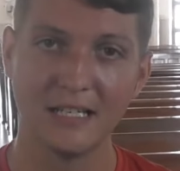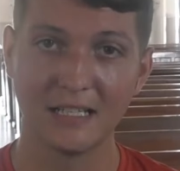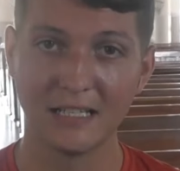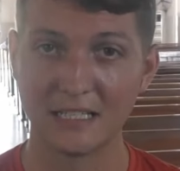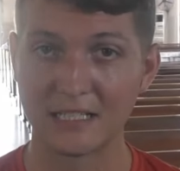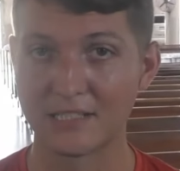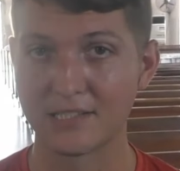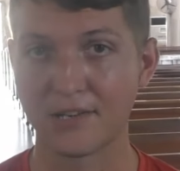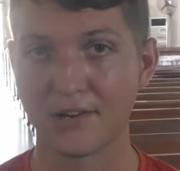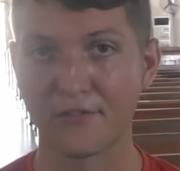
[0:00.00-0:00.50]

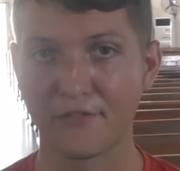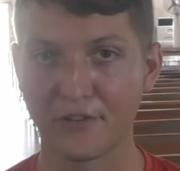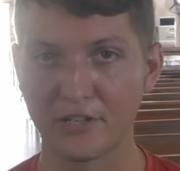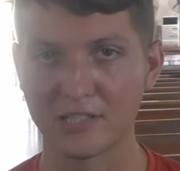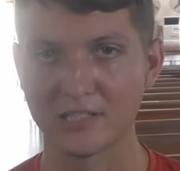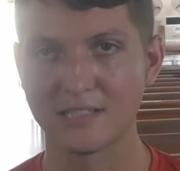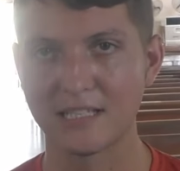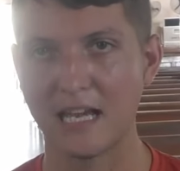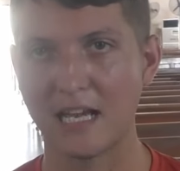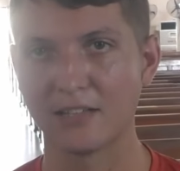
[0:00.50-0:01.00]
This is our
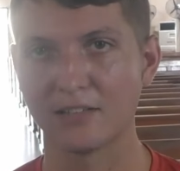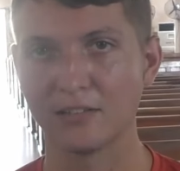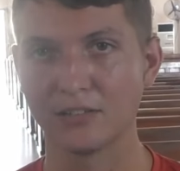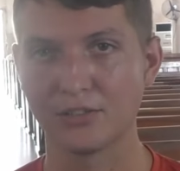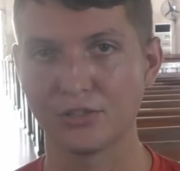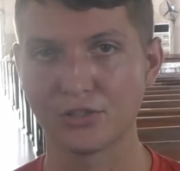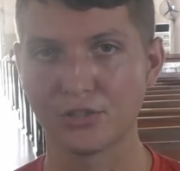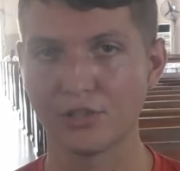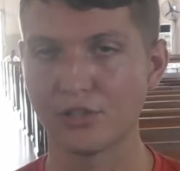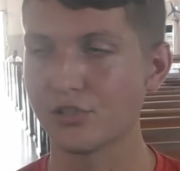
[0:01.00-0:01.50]
first Catholic
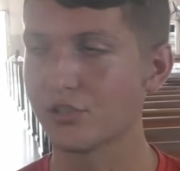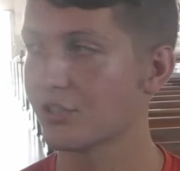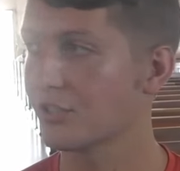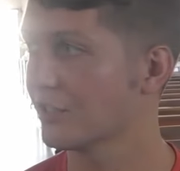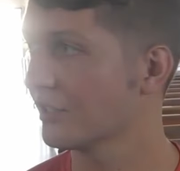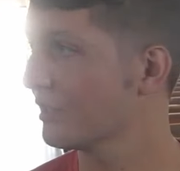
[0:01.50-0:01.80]
church